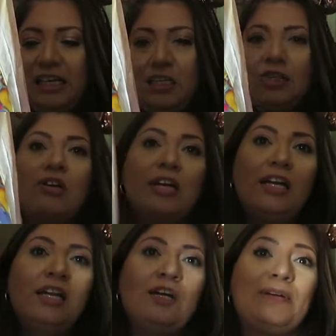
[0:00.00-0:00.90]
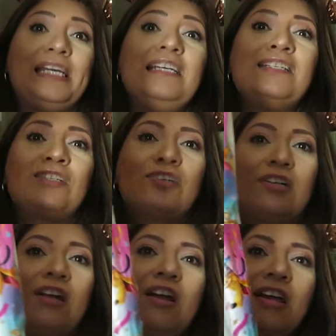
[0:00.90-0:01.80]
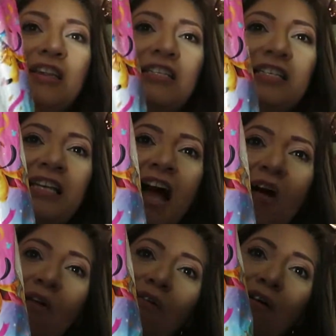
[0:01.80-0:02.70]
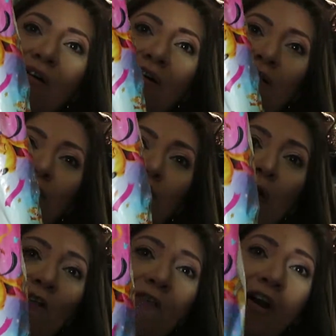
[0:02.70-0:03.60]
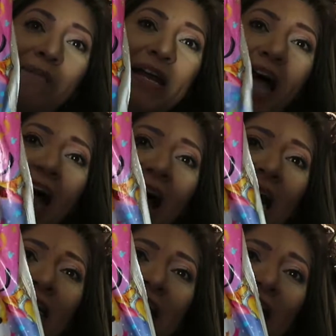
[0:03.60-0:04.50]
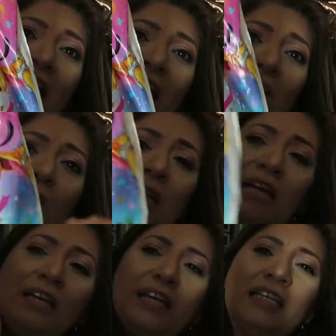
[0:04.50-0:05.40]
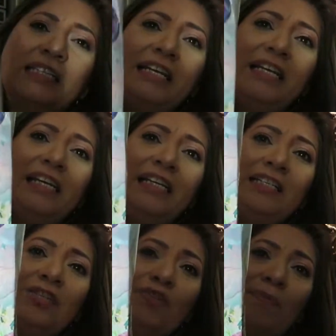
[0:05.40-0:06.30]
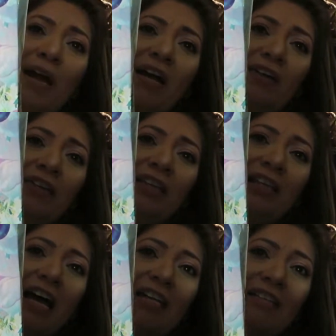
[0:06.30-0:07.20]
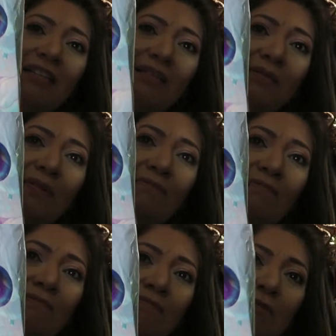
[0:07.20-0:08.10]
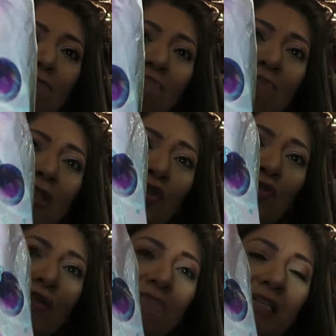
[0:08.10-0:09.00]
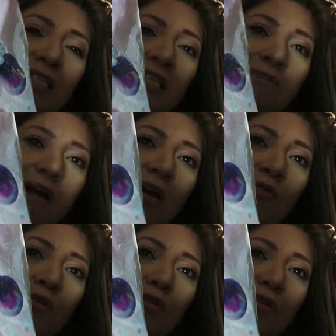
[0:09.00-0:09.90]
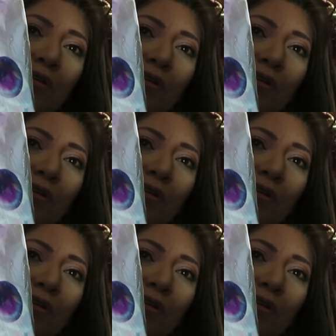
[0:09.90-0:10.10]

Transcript: Easter. Hello, Easter. This is how far behind I am. It's an Easter bag. Look at that with the Mr. and Mrs. Mouse